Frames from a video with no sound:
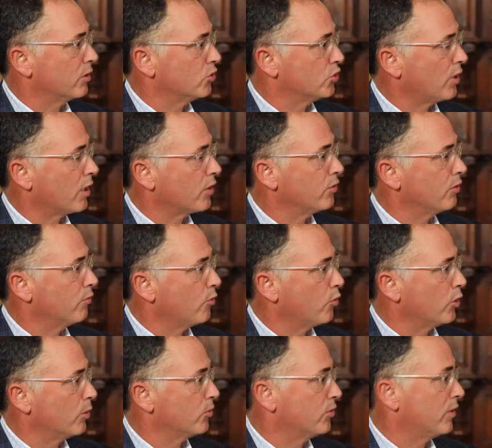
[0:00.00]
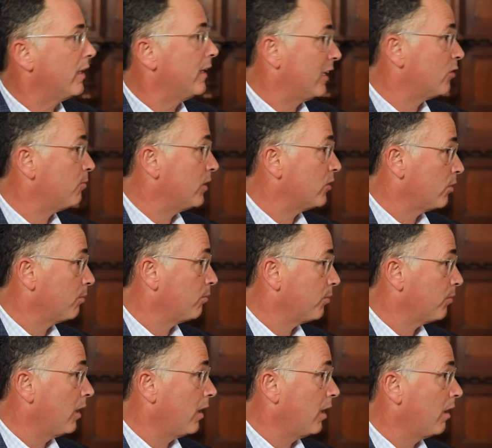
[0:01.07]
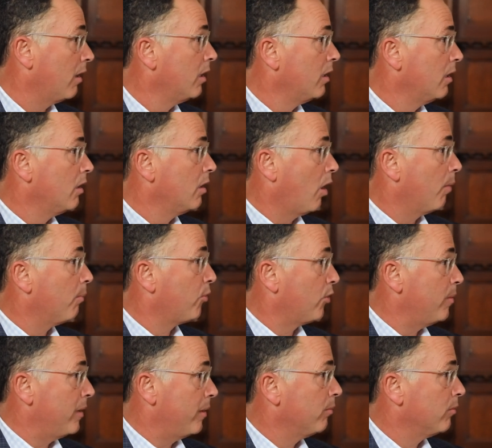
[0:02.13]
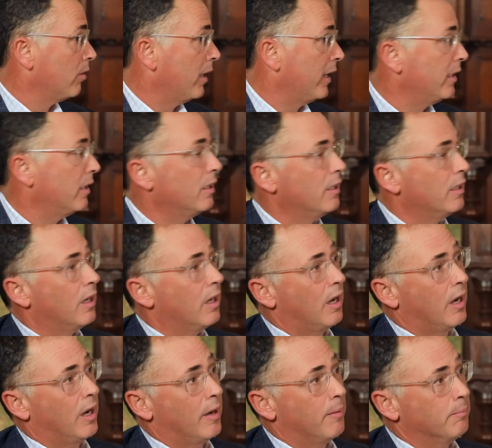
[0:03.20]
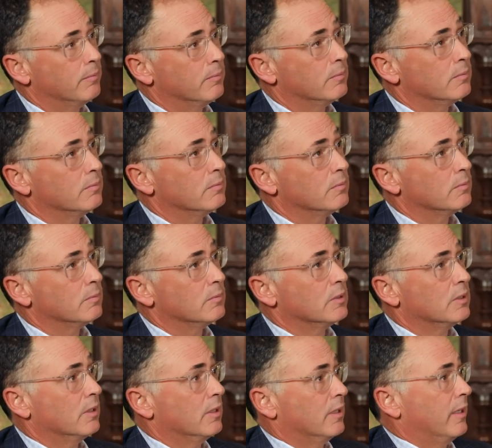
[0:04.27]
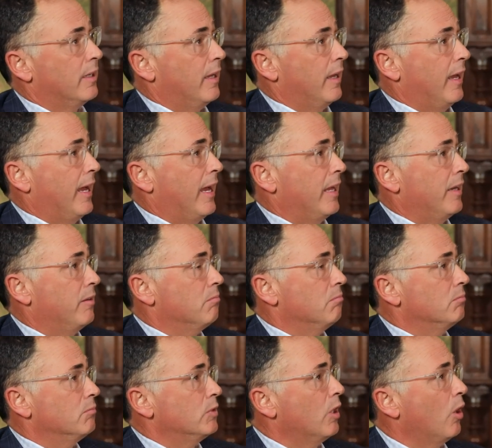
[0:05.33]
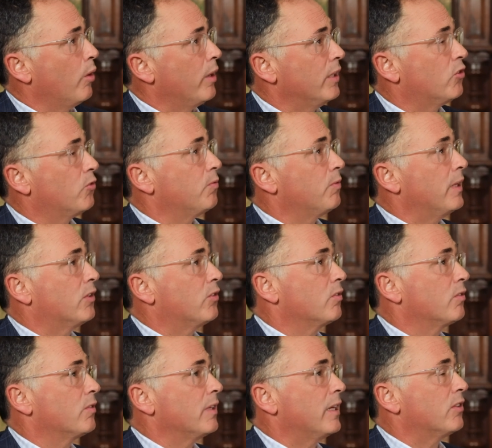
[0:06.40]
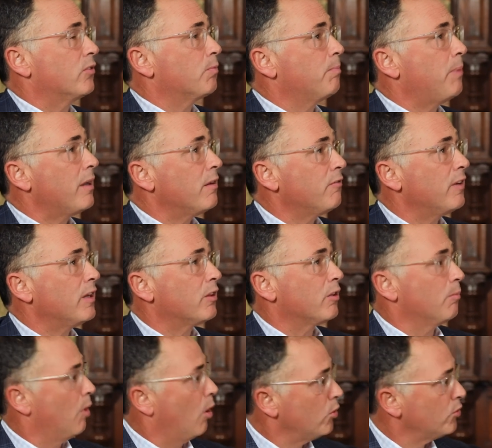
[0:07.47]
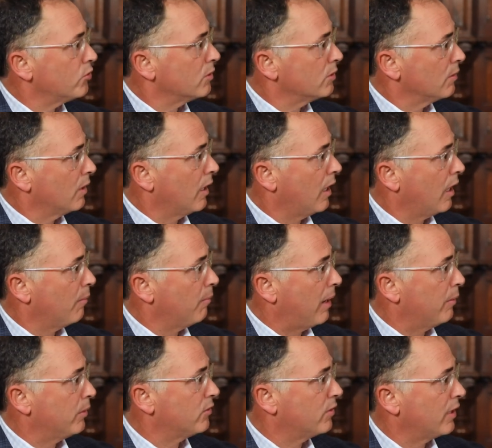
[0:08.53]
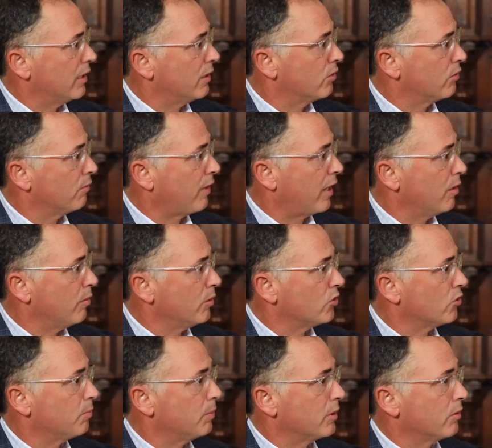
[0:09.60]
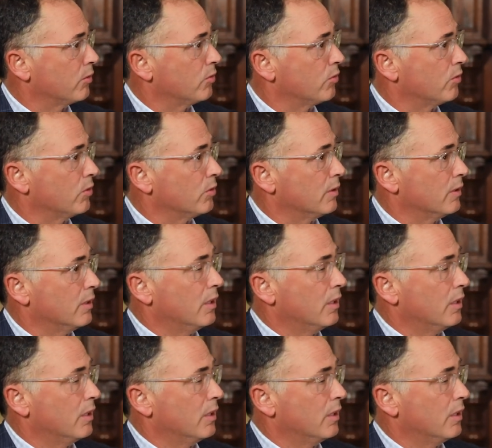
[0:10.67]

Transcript: construction, 40%, and that's right. based on uh, on premium, right? right. Um, and you know, it's it's it's benefited the most, um, I would say, in this environment, just because there